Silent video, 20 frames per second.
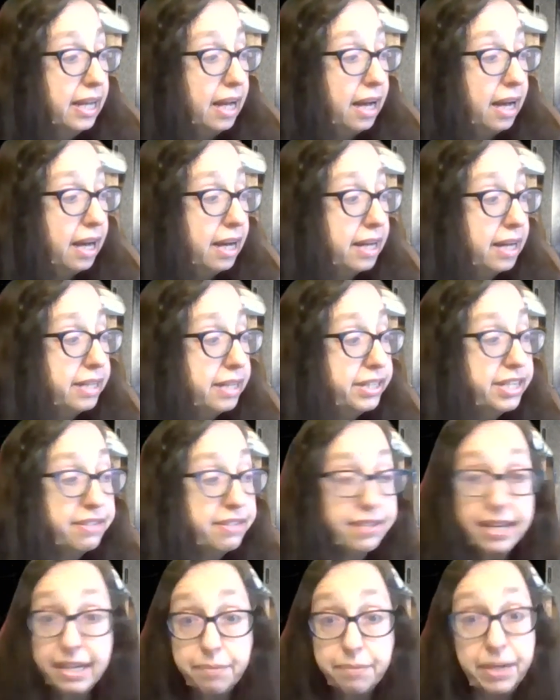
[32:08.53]

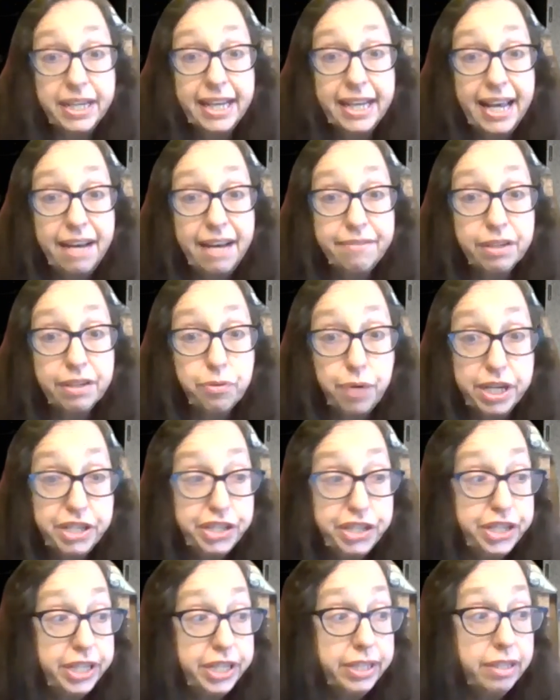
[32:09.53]
Does anybody have a
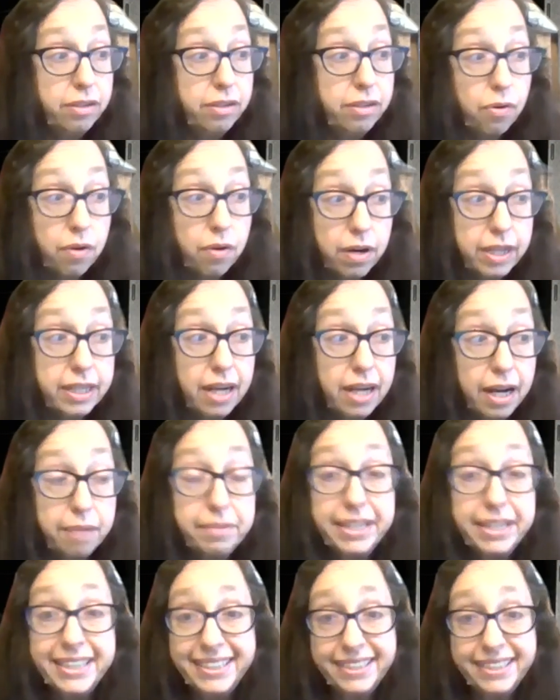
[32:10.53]
question or a
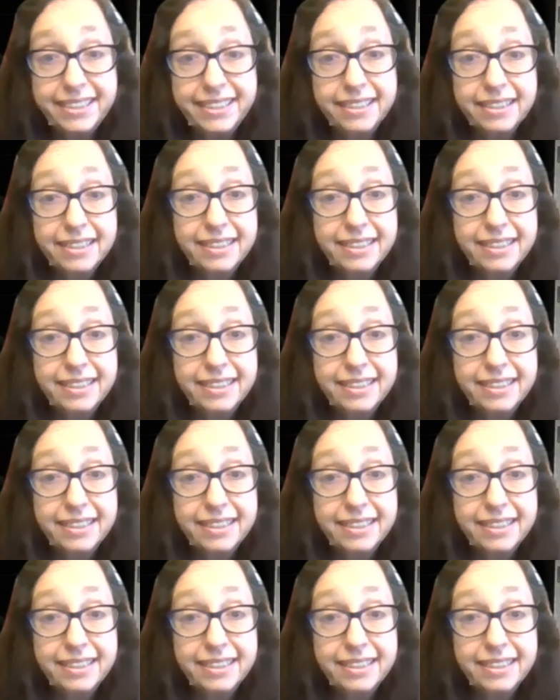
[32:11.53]
comment?